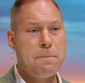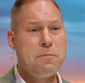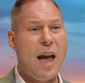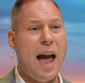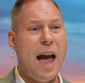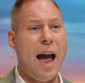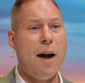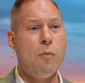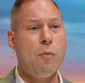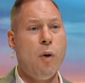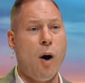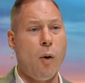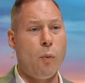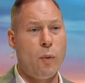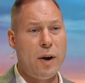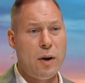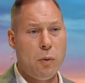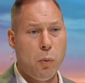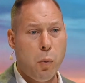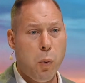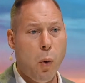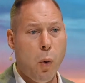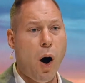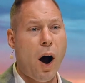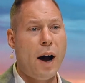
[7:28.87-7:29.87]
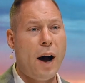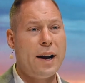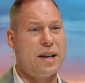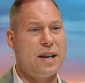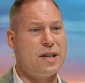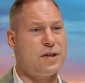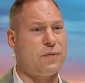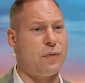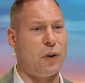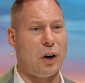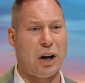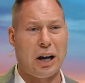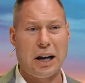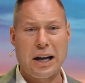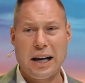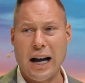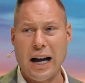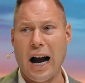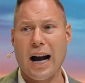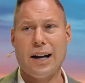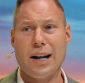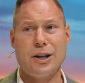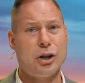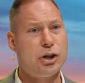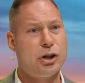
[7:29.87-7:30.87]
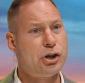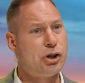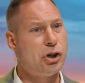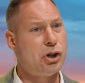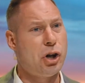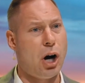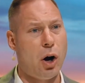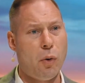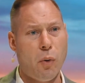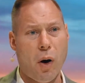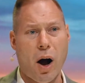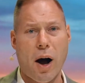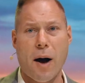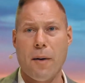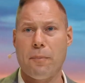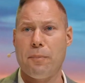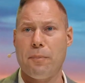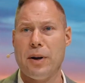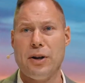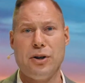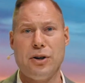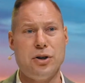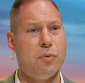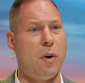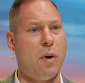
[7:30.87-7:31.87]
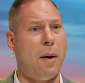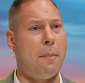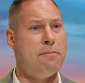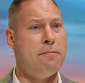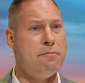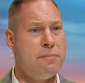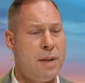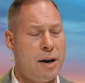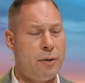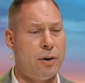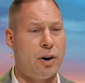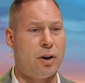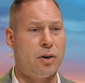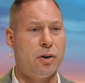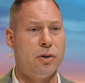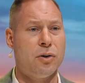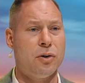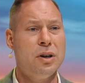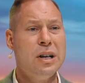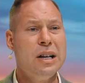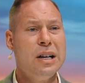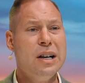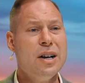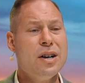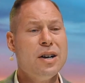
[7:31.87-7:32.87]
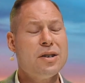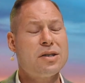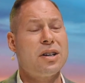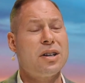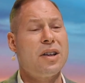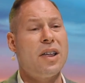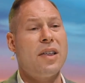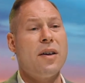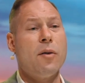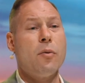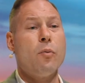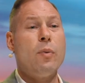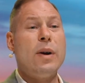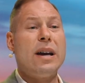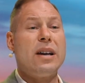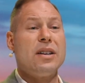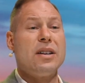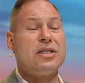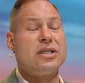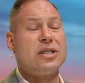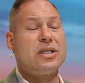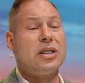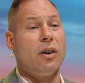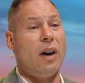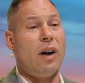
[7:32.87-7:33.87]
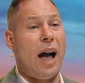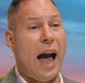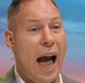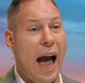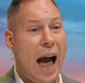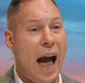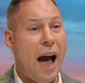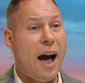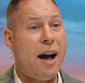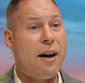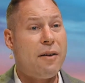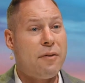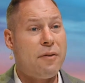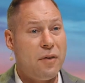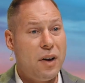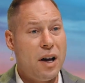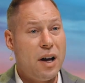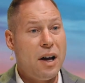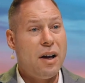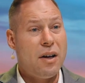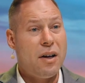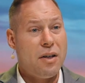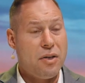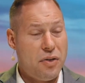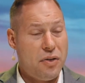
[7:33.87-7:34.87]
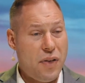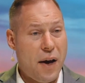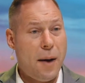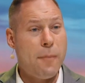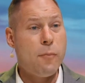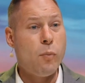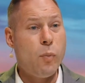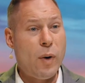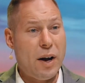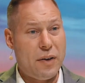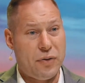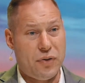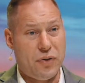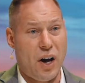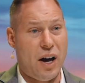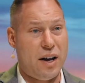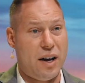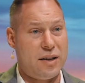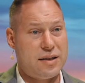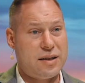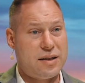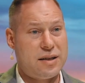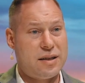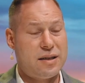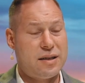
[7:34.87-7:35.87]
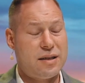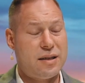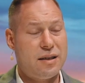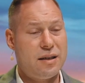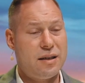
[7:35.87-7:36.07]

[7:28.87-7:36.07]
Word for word: And what we want is for God to show up and do a miracle so that we could still have them with us.